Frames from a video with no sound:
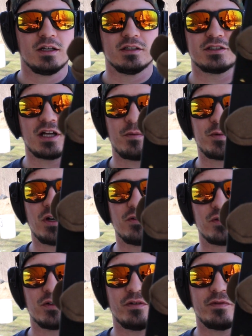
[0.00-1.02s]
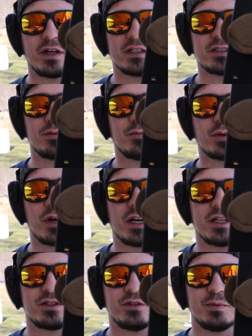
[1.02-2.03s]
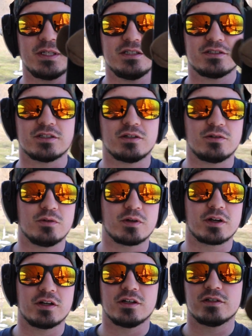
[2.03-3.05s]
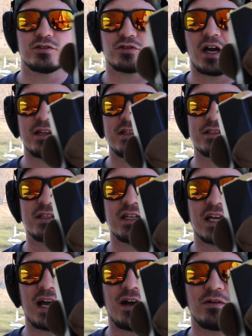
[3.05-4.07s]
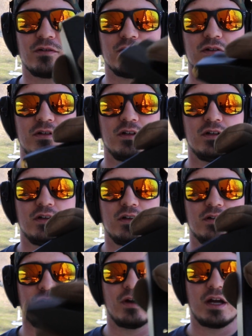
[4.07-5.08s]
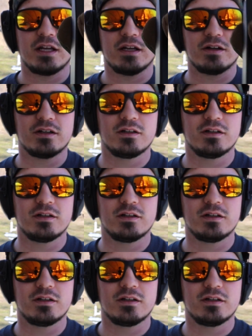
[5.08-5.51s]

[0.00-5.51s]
stopped over real fast and brought it to me, so we're gonna try this thing out right here.